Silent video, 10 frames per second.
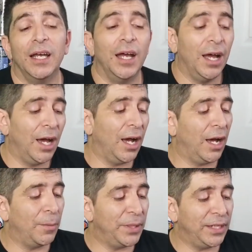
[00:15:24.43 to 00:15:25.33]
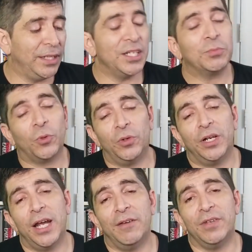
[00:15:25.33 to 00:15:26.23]
But it is more
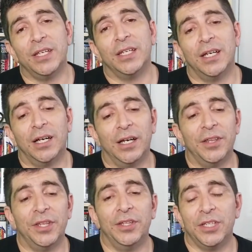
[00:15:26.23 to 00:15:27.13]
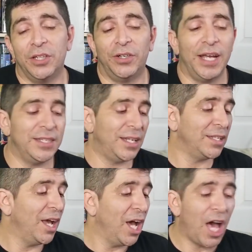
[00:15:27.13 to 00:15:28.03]
heavy than the other headsets.
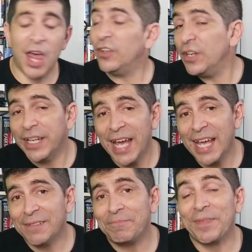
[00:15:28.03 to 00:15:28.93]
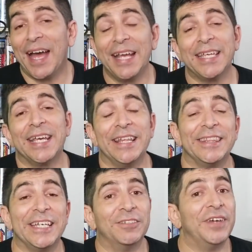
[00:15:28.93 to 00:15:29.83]
Other than that, I can't
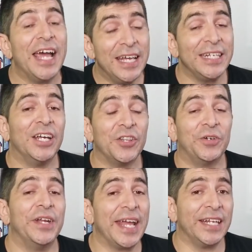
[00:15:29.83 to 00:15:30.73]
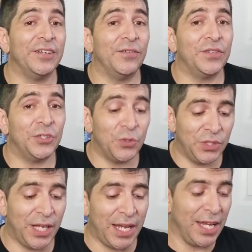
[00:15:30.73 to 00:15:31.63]
think of any other negatives to
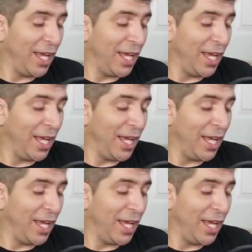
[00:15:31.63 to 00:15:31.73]
say.